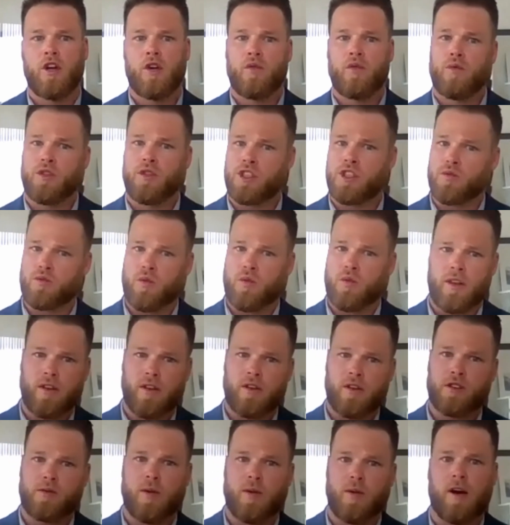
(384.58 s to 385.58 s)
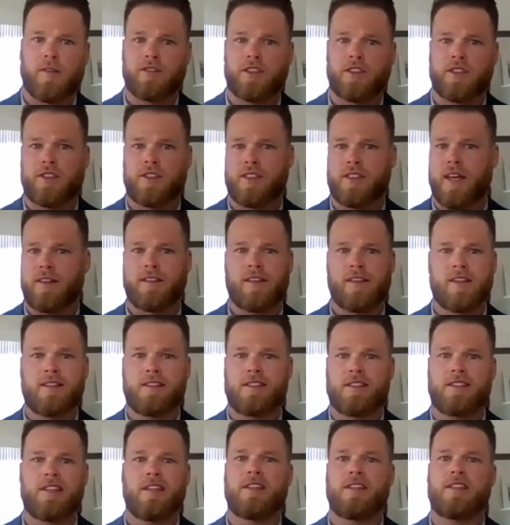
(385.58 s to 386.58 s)
which is one of those provinces that didn't
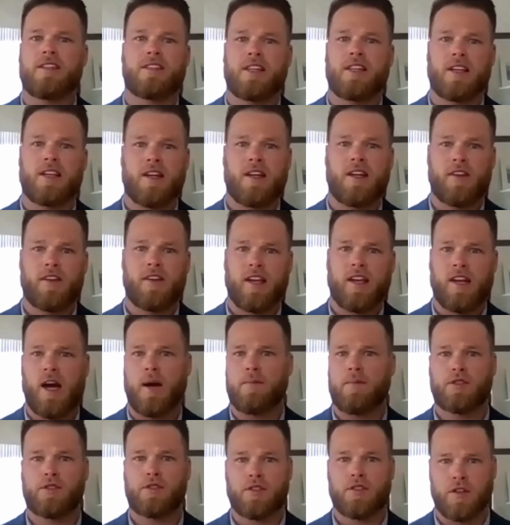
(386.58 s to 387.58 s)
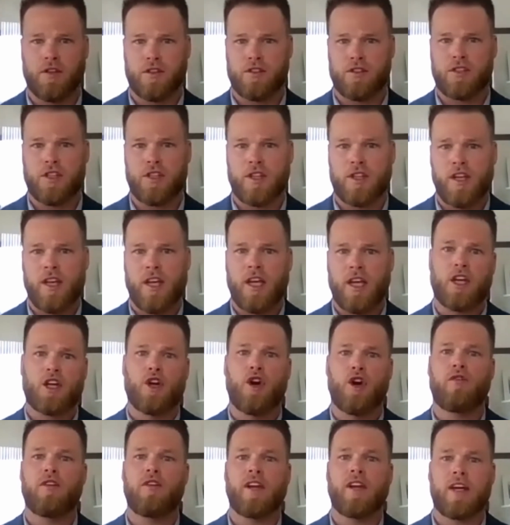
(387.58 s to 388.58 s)
see the significant upsurge in
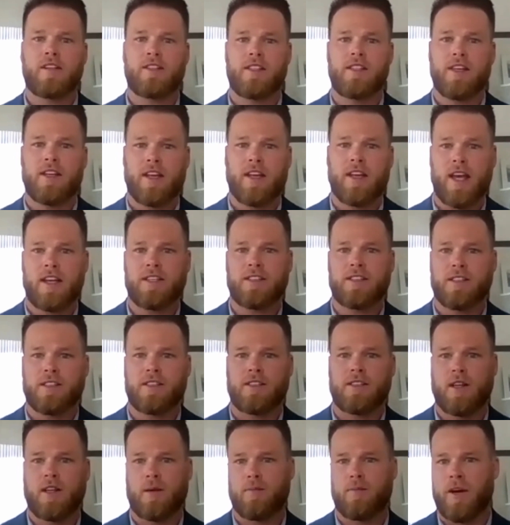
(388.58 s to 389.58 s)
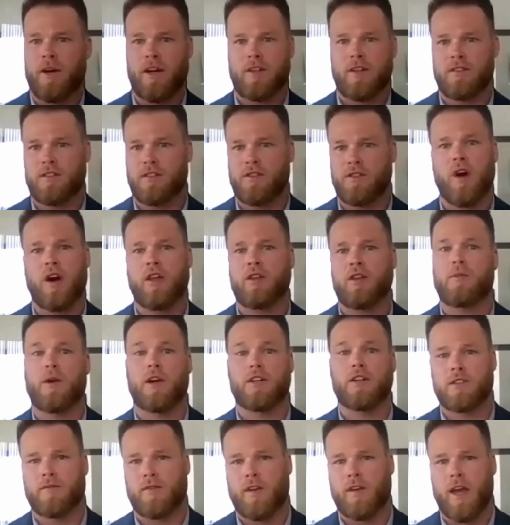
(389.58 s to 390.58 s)
COVID-19 cases compared to other
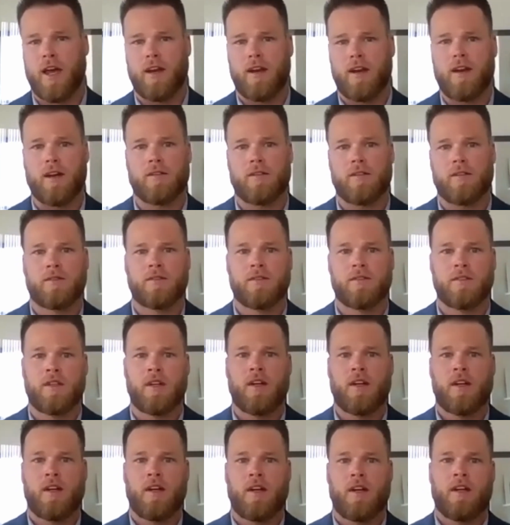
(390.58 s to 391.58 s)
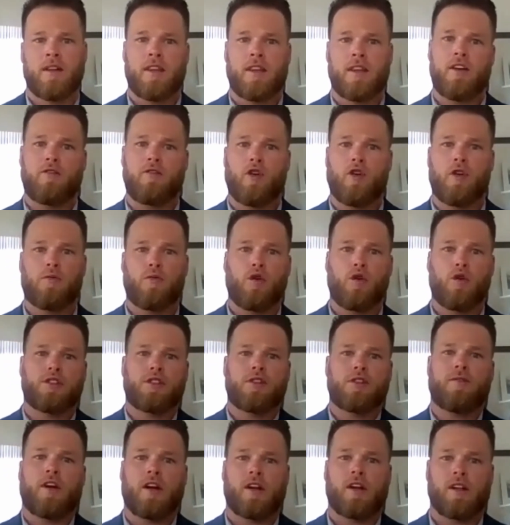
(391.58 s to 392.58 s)
parts of Canada. Therefore,
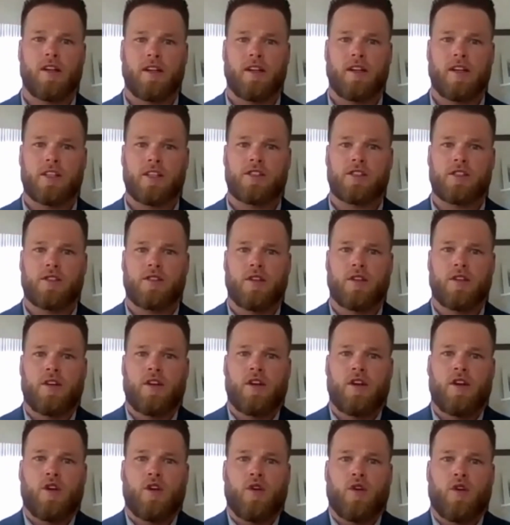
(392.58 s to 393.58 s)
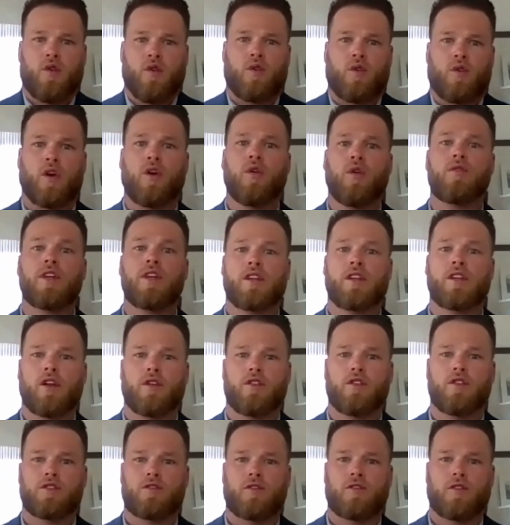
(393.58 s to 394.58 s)
most of our clinics were only
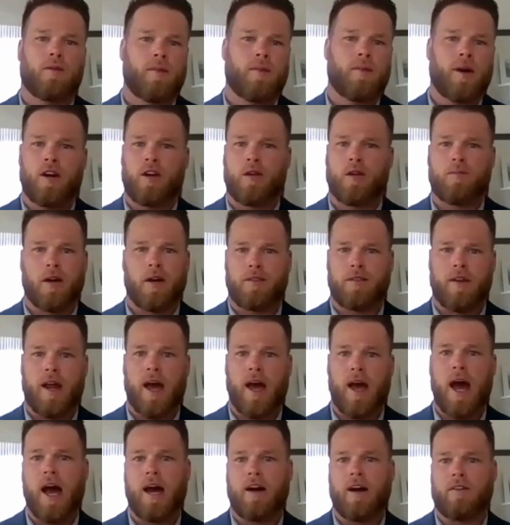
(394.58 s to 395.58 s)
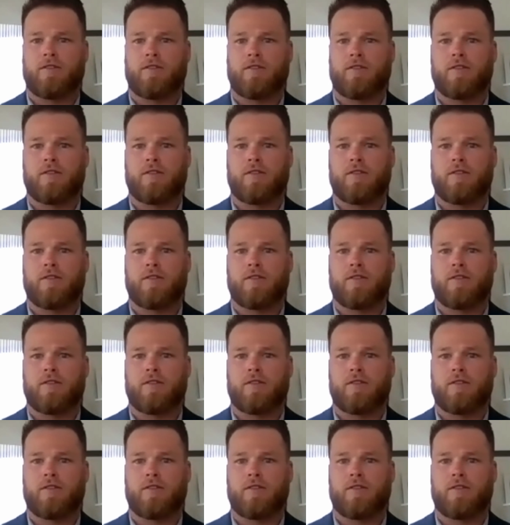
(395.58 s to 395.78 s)
closed for about a month and a half.